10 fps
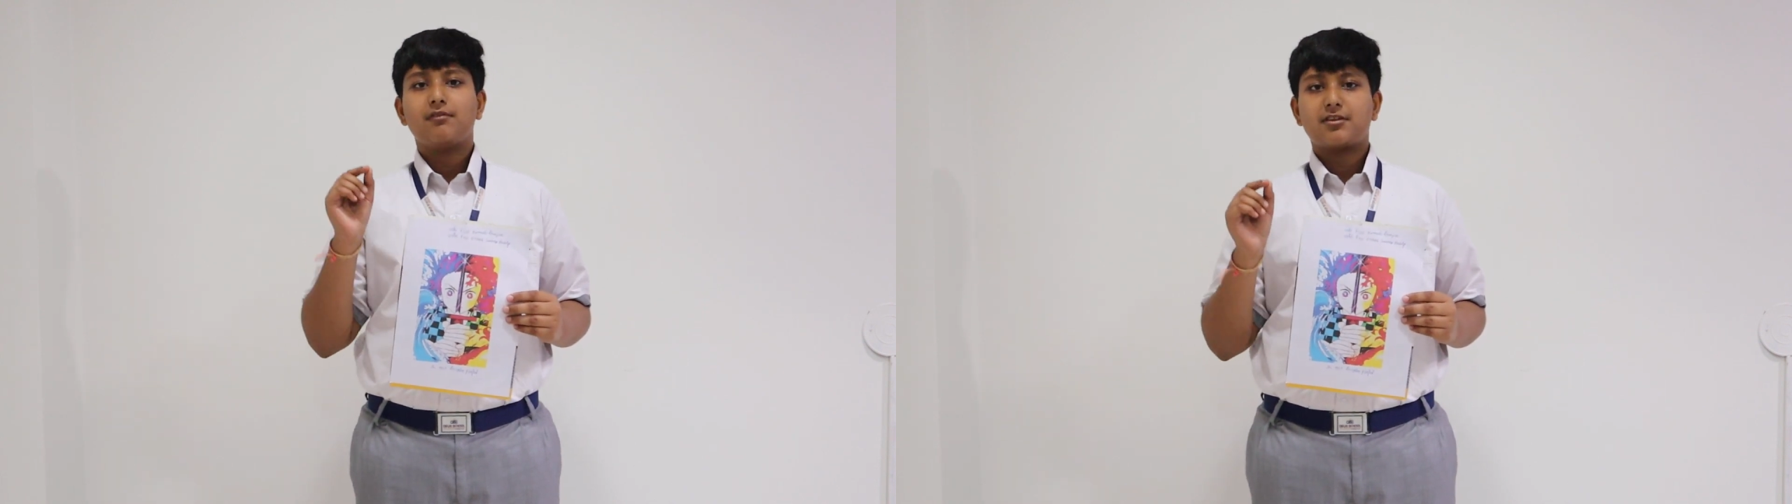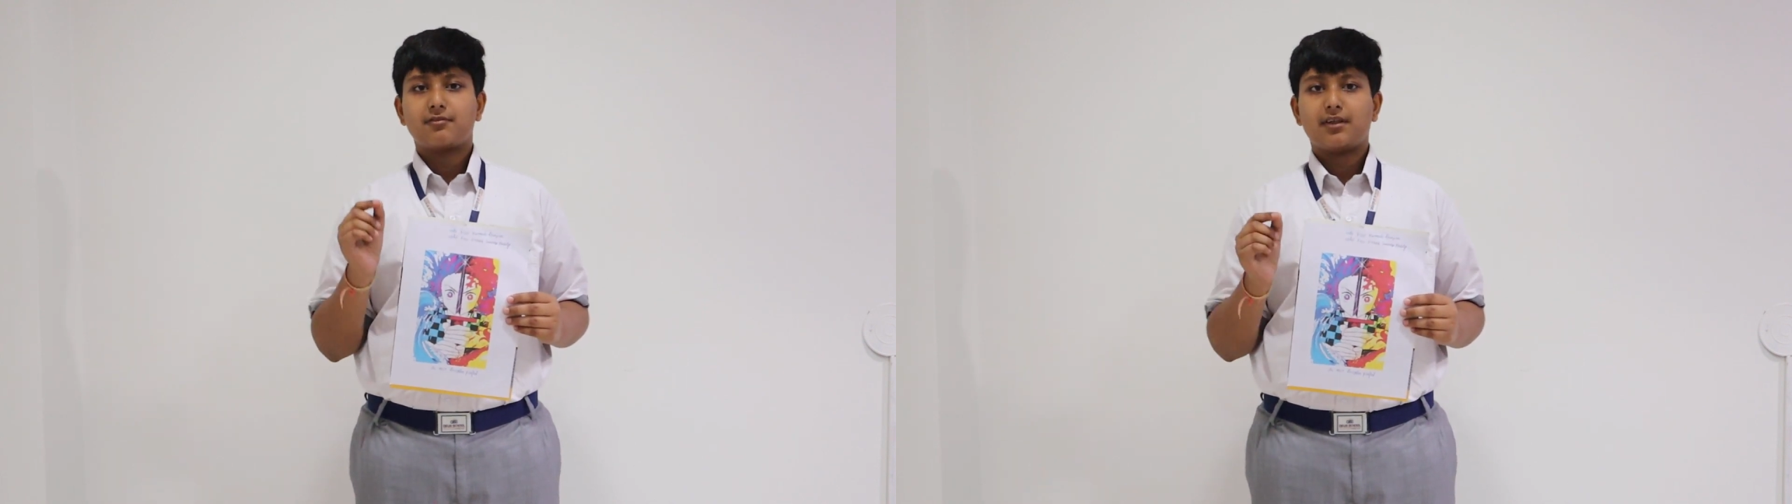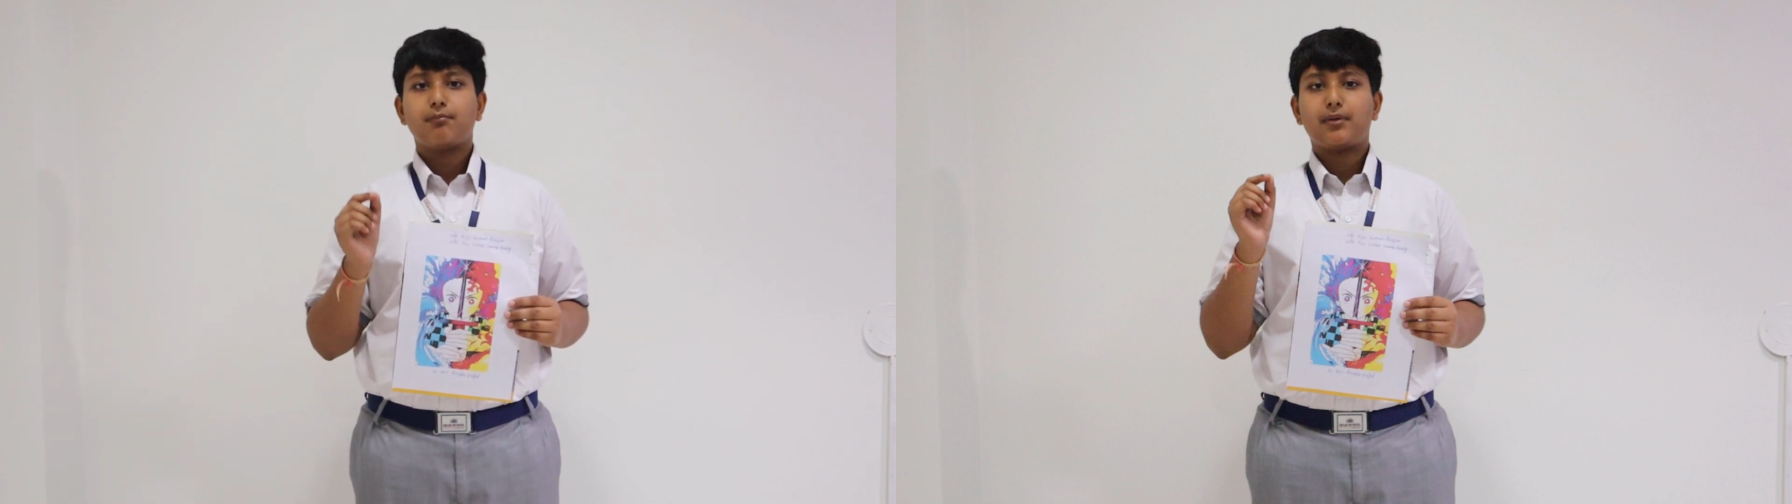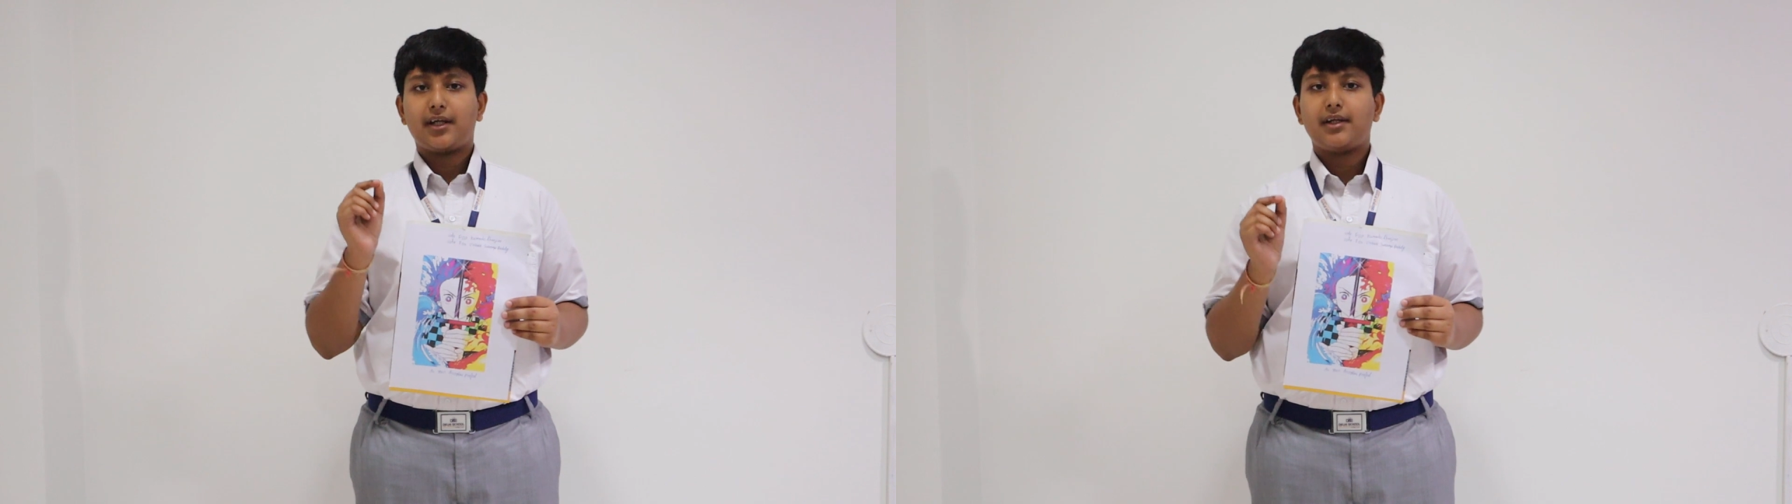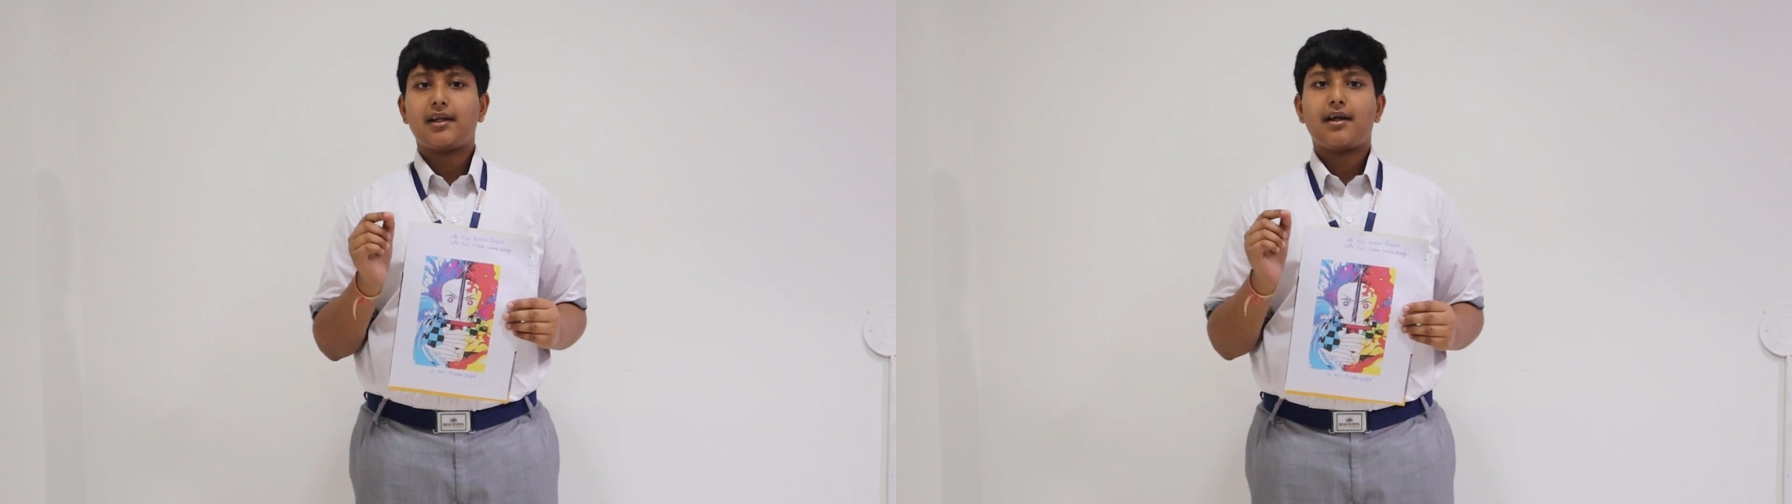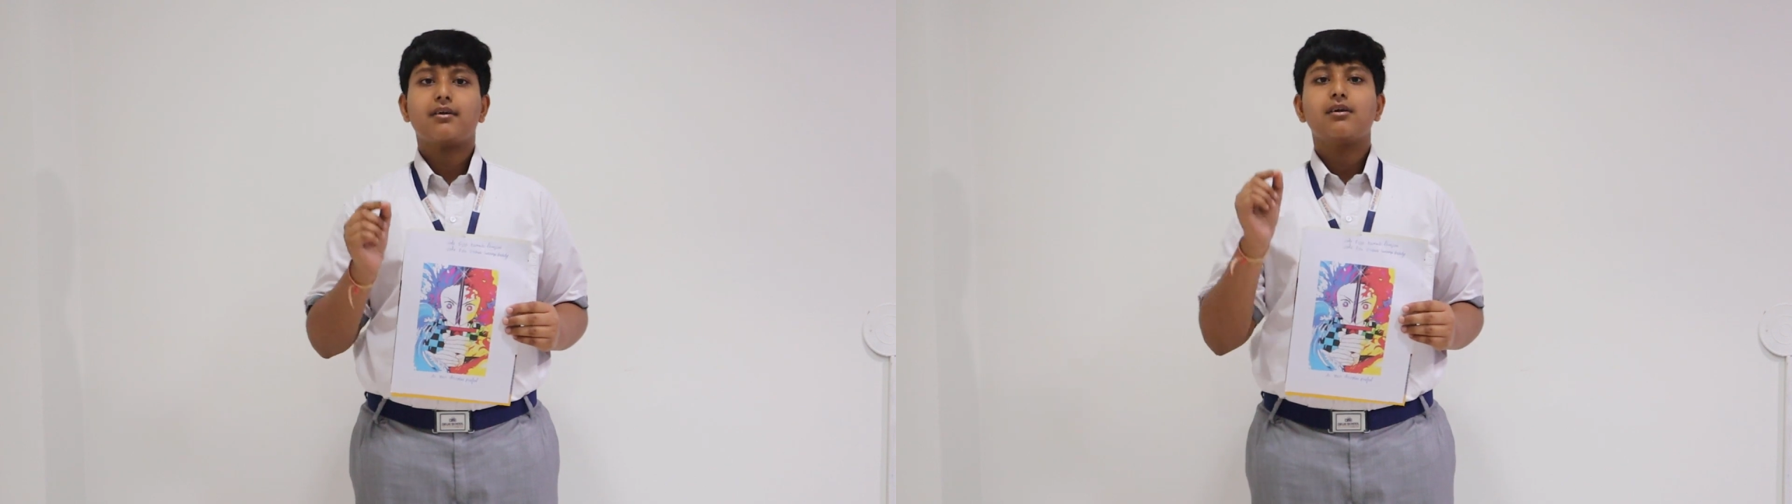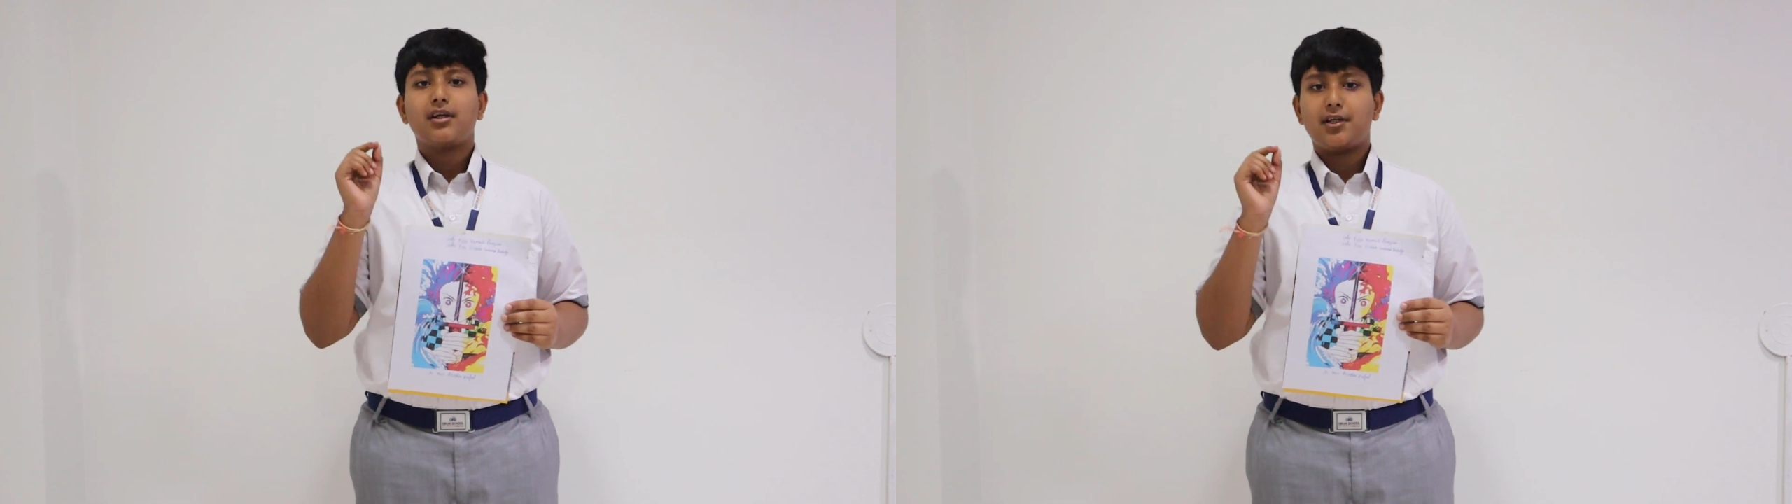which we play in an